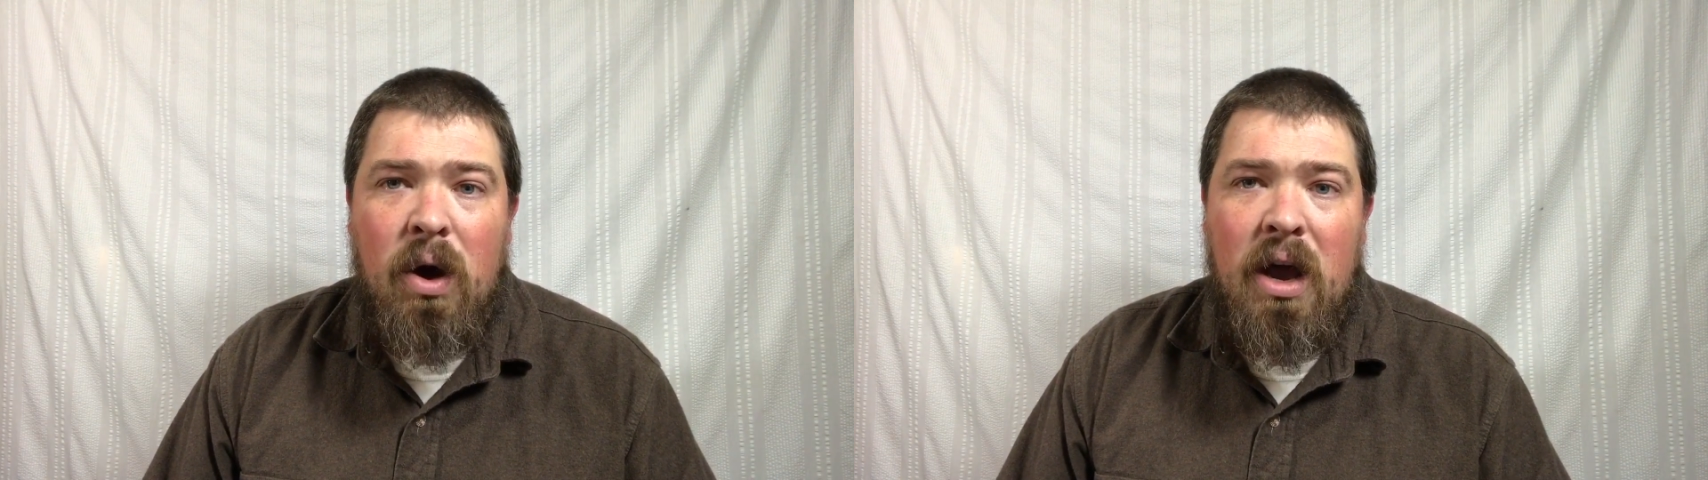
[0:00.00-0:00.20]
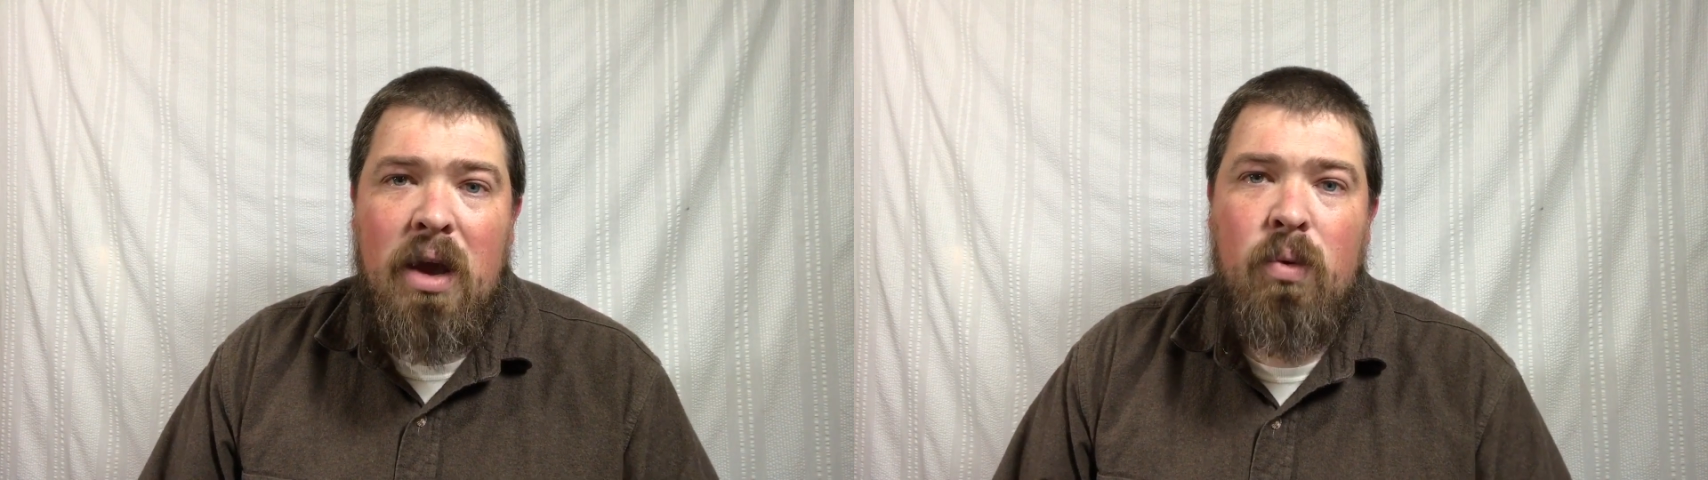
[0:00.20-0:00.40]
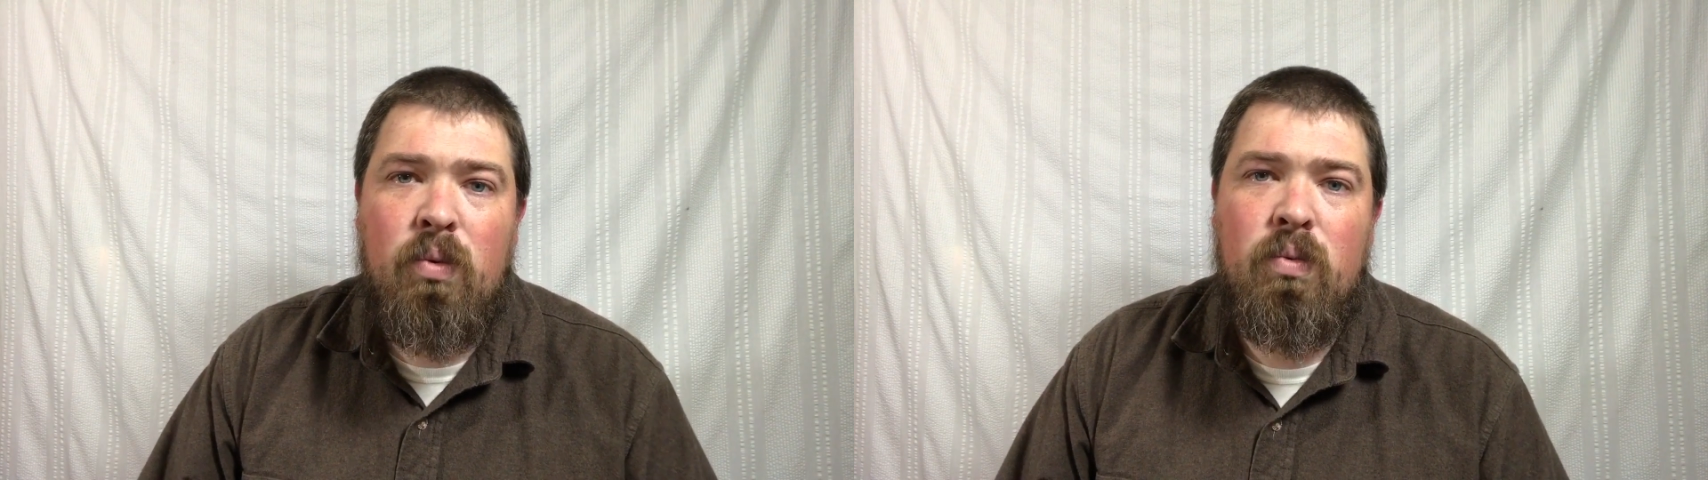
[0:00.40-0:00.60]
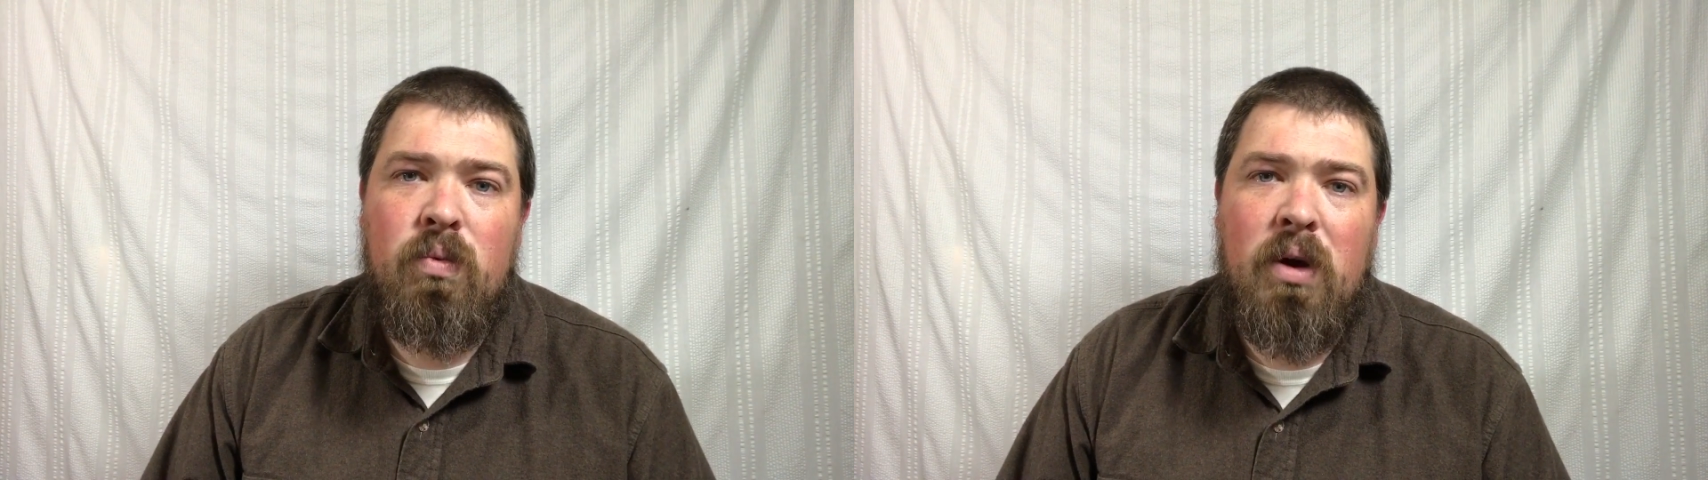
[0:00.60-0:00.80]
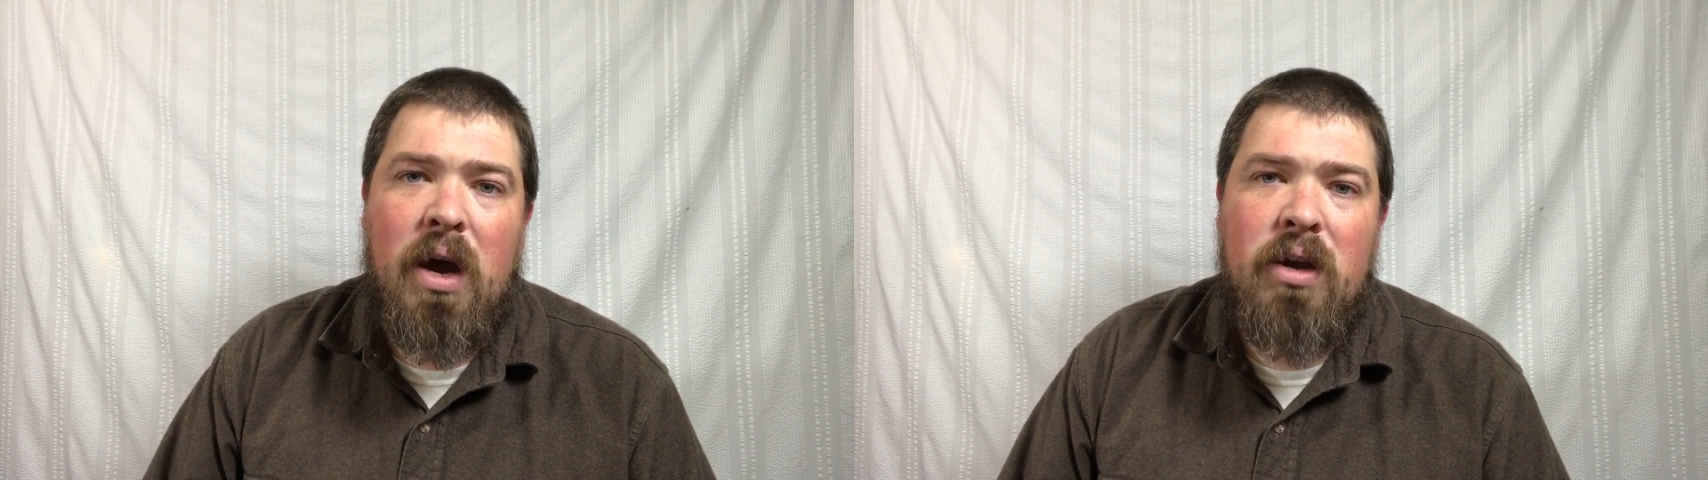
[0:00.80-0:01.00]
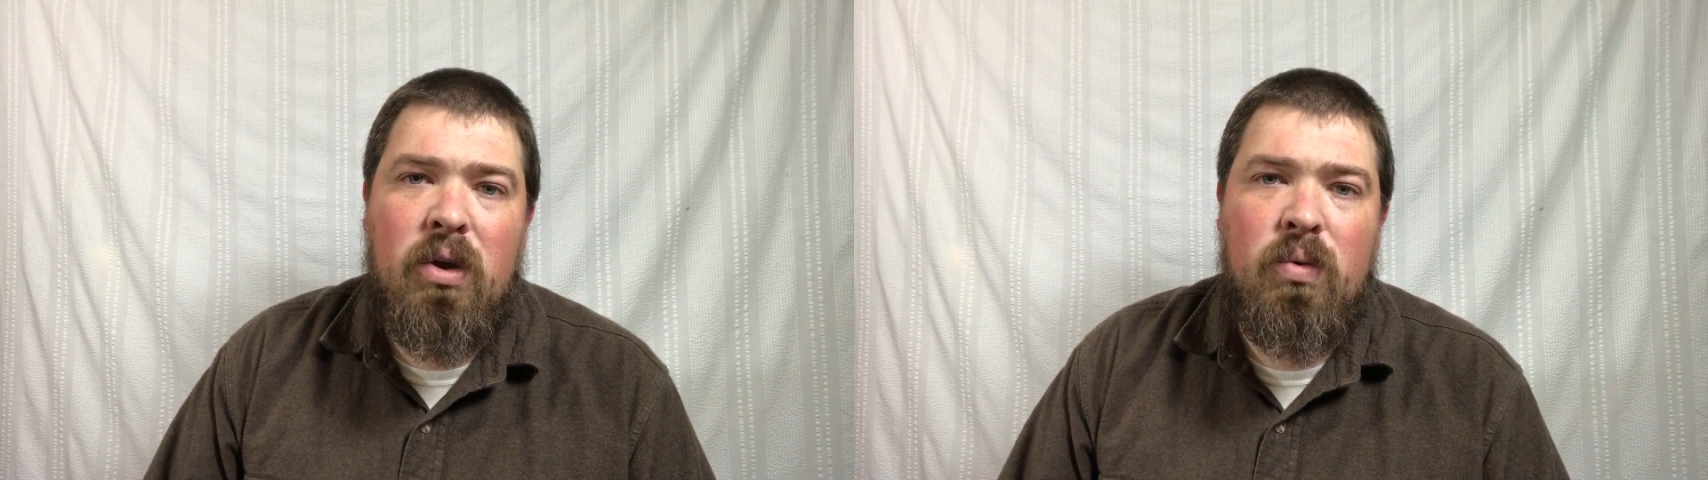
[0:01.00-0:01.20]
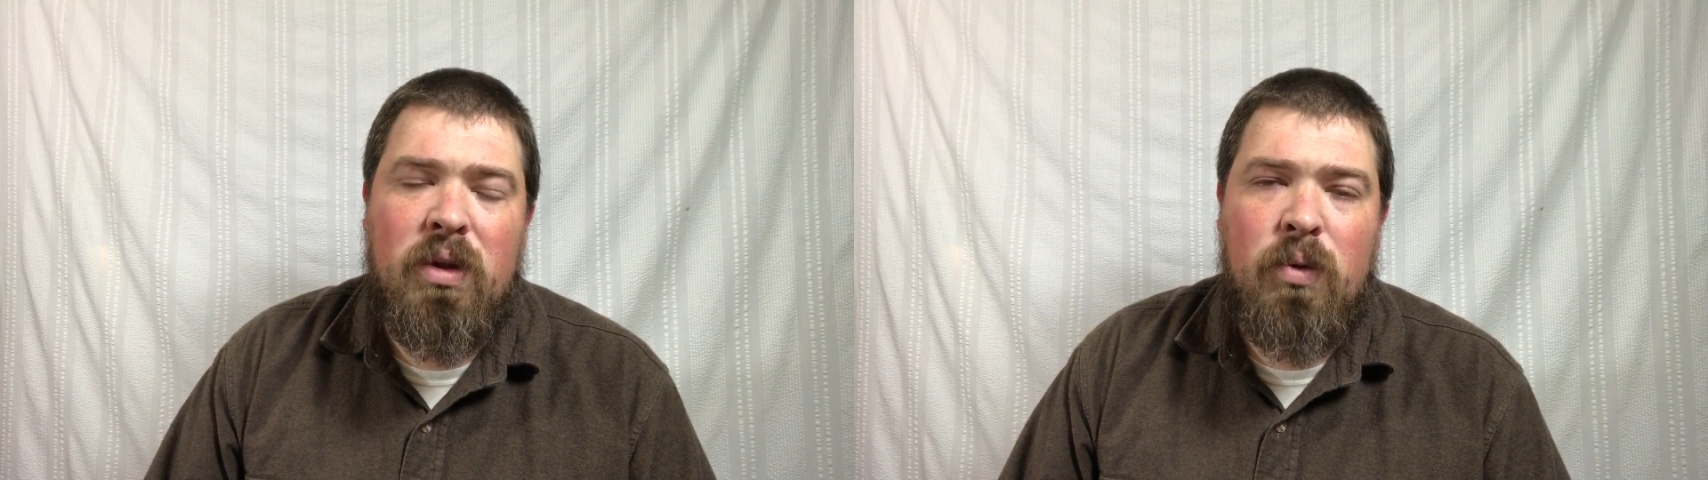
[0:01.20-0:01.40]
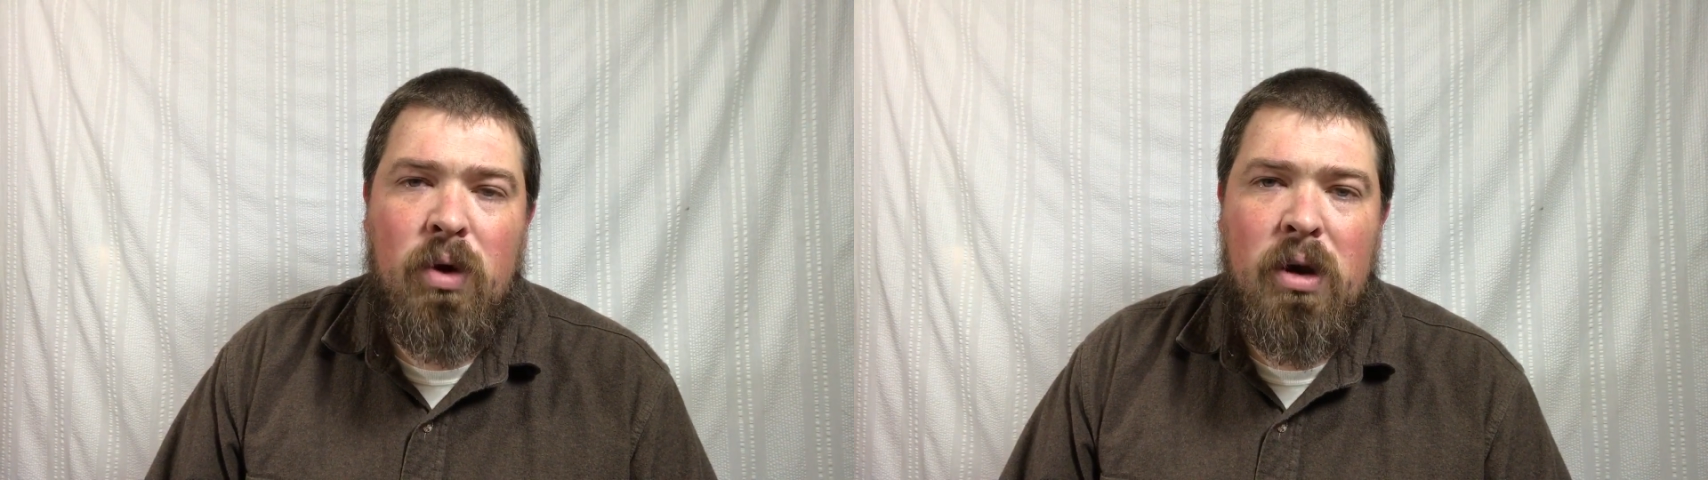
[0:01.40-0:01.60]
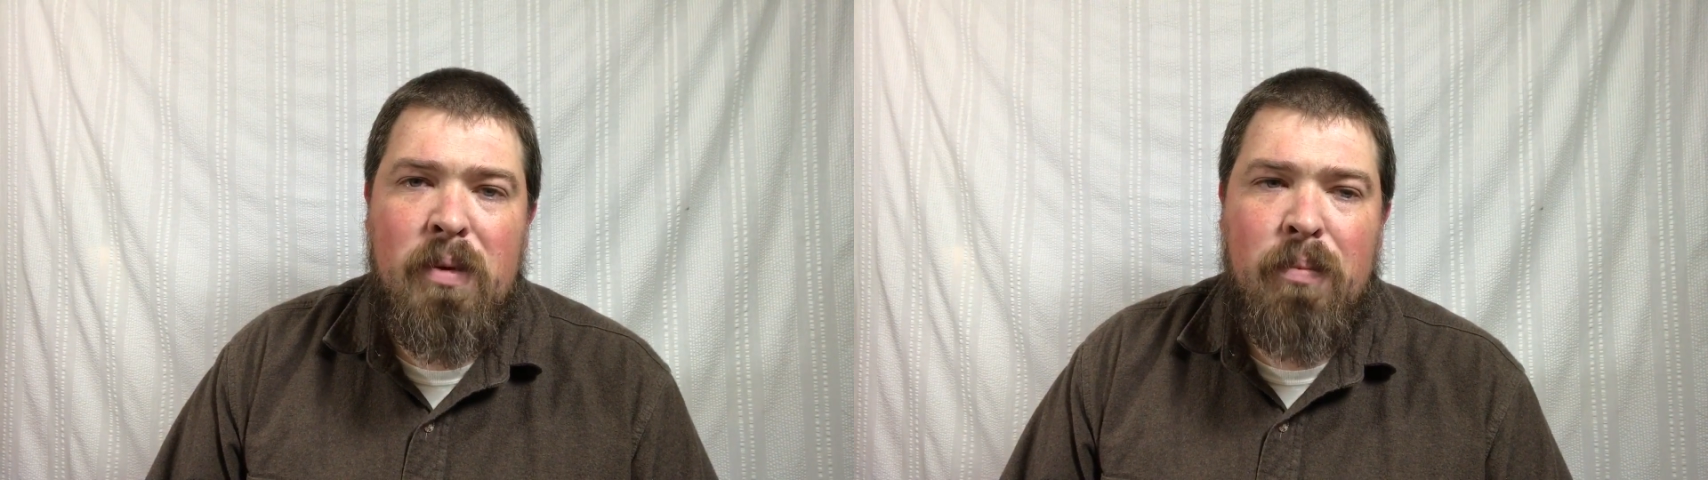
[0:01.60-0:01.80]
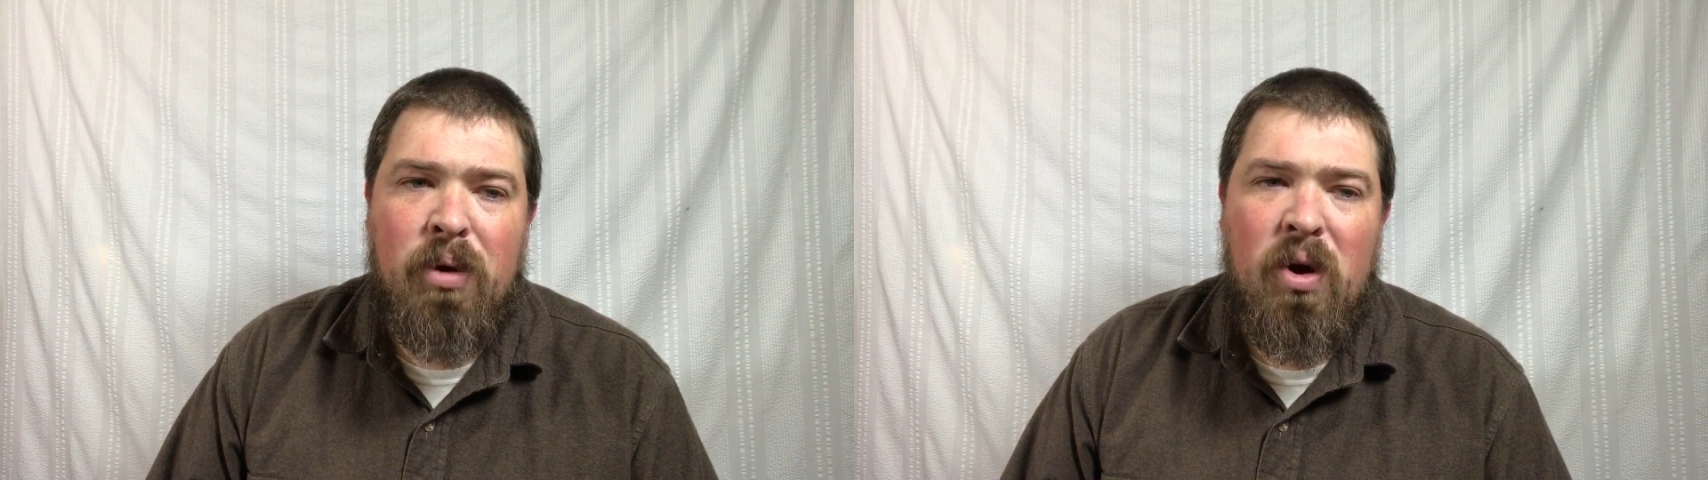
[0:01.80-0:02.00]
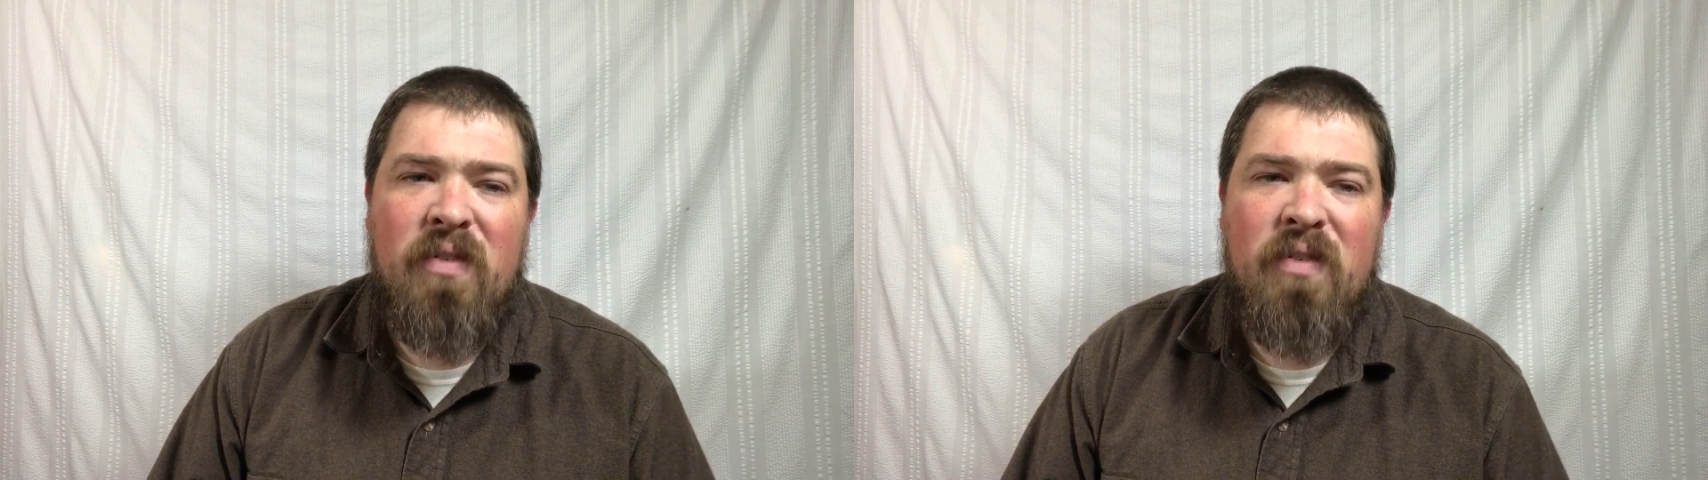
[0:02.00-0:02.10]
I don't really want to be a pro.